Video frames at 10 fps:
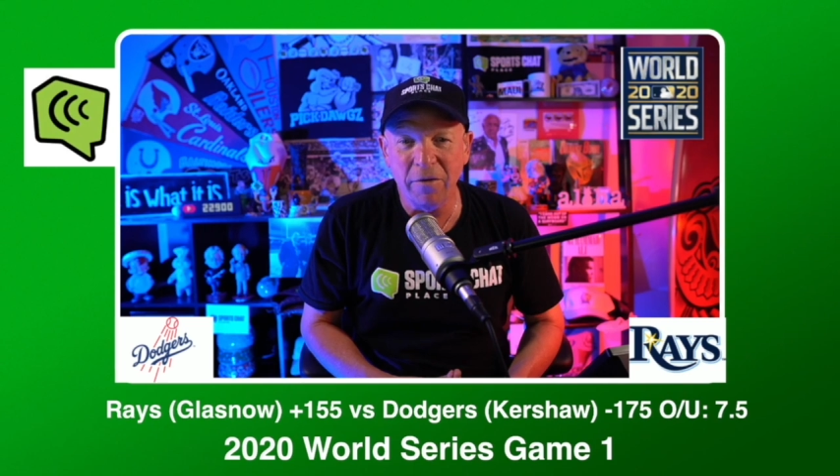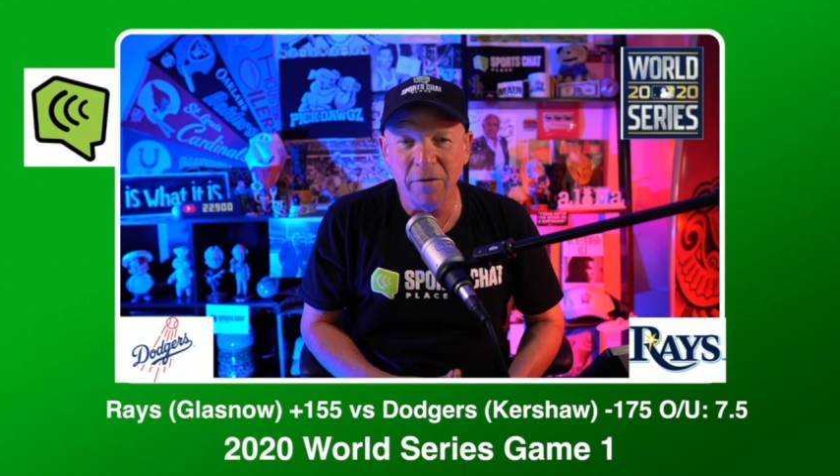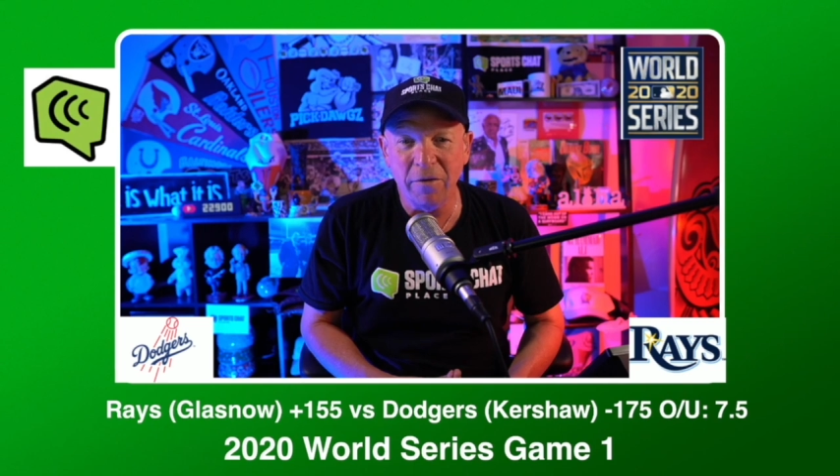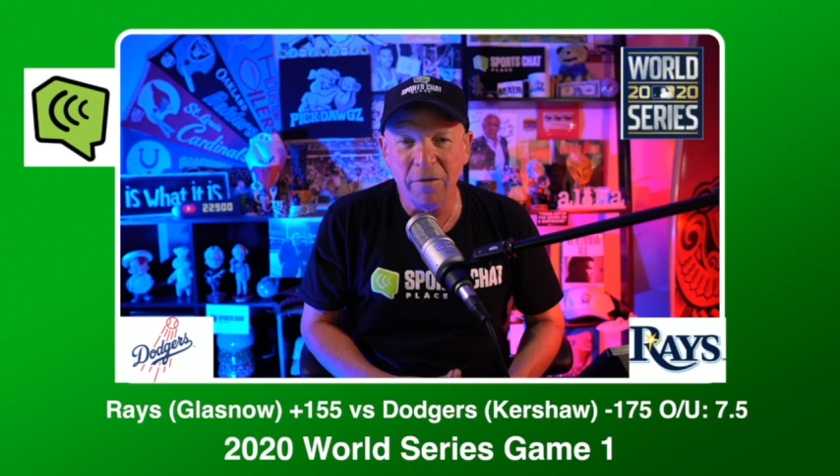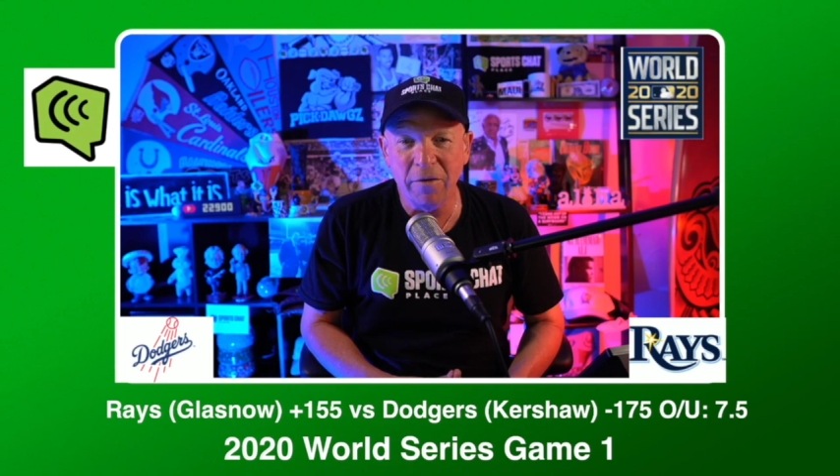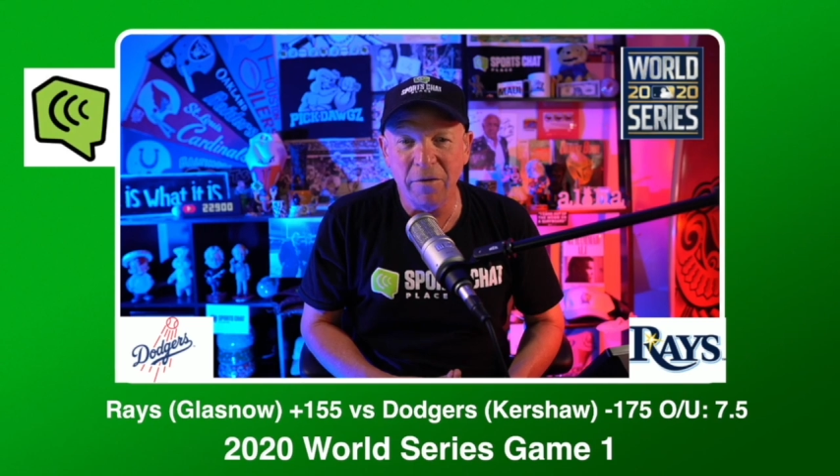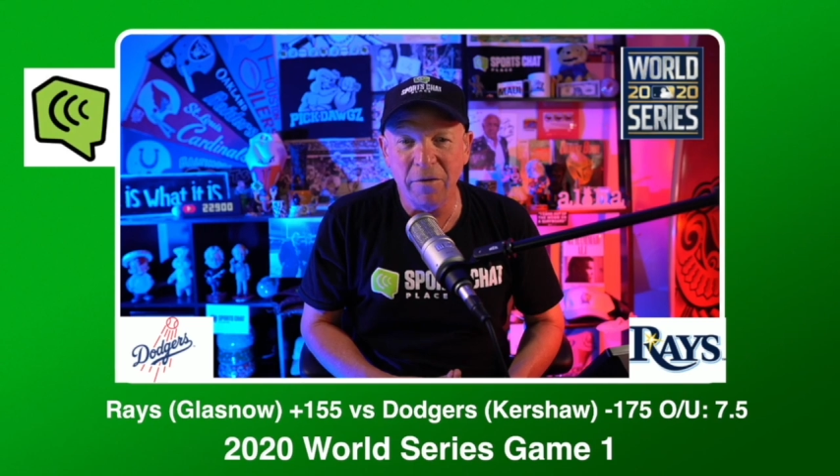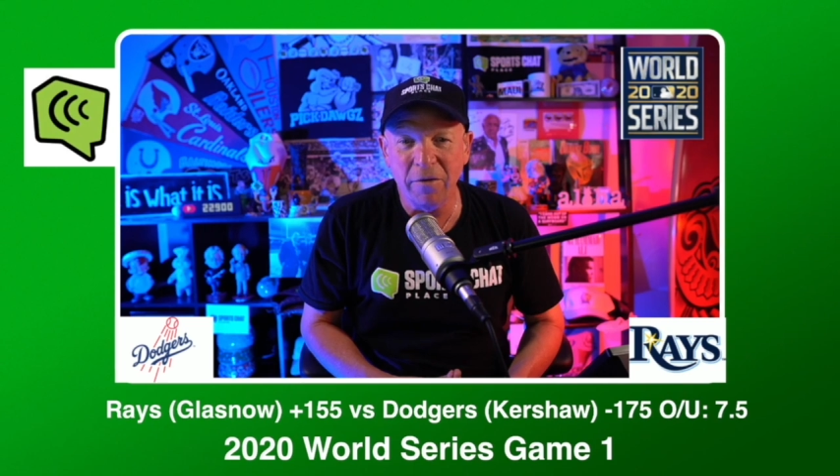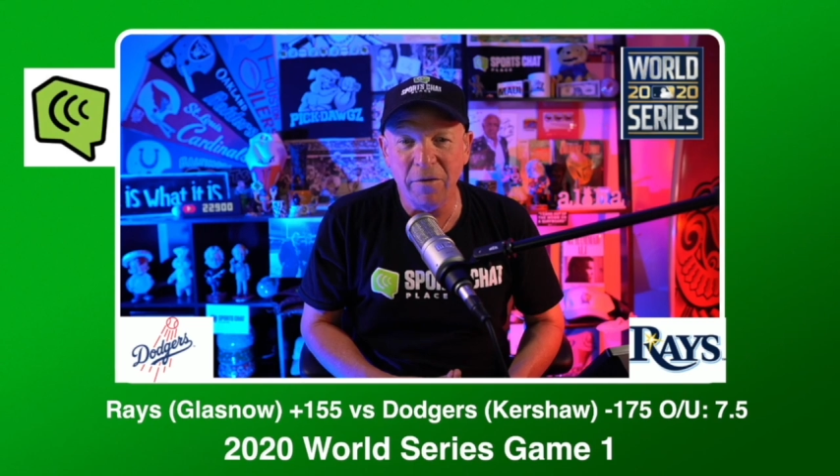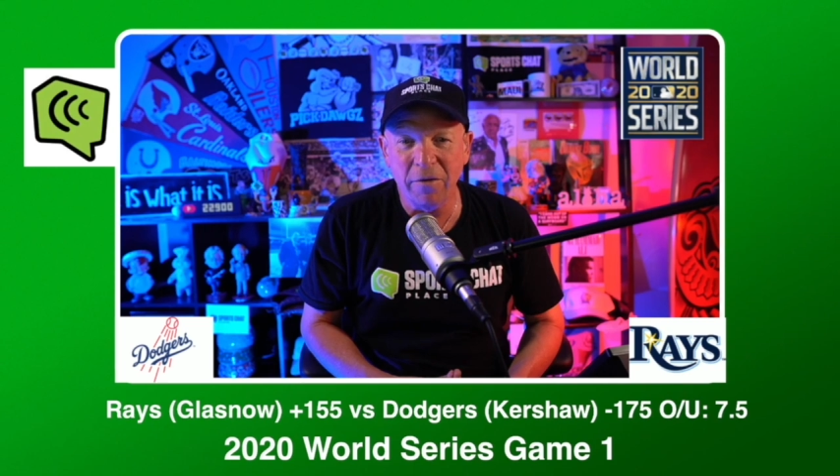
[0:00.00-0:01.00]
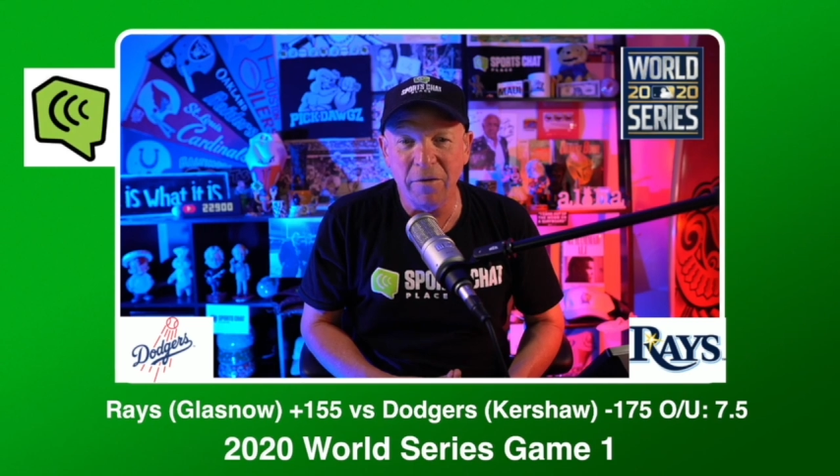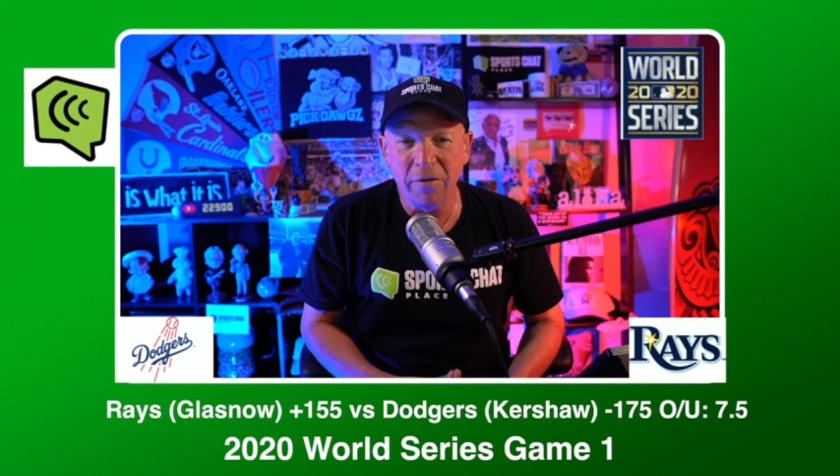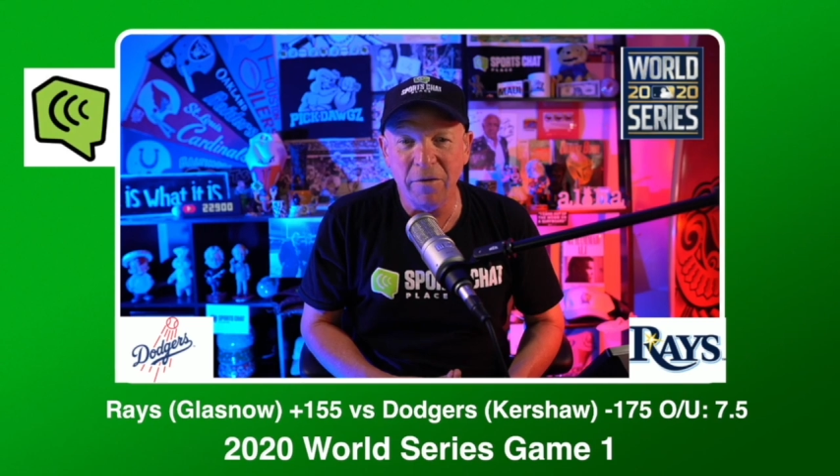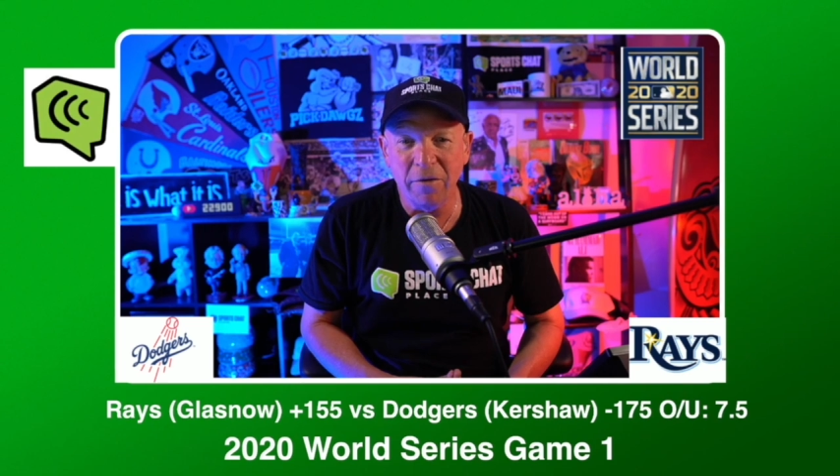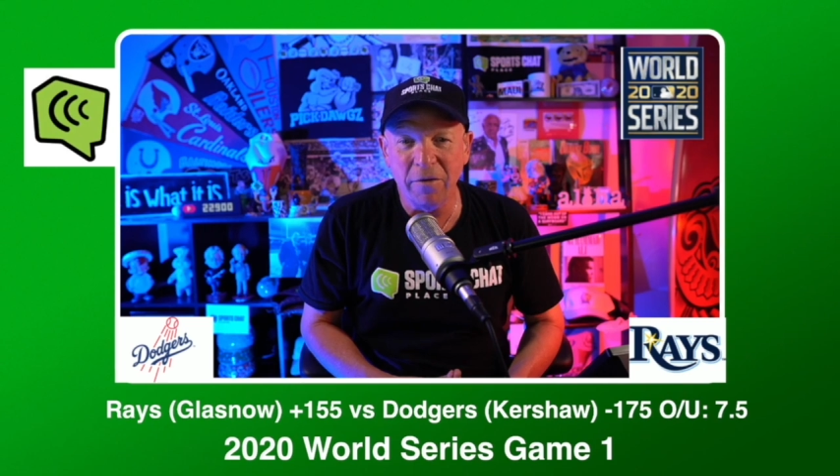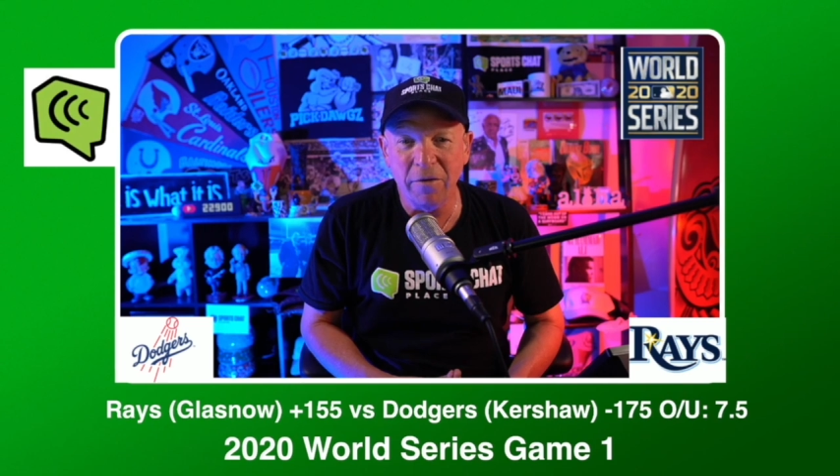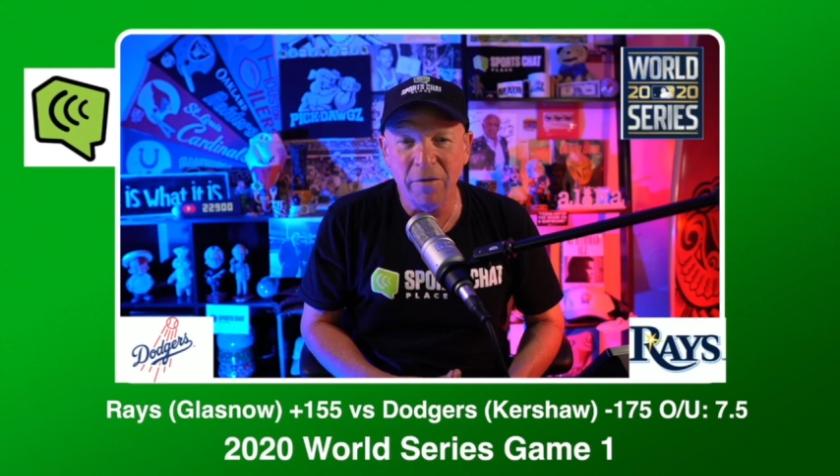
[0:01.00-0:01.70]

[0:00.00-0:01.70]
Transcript: The two best teams in baseball this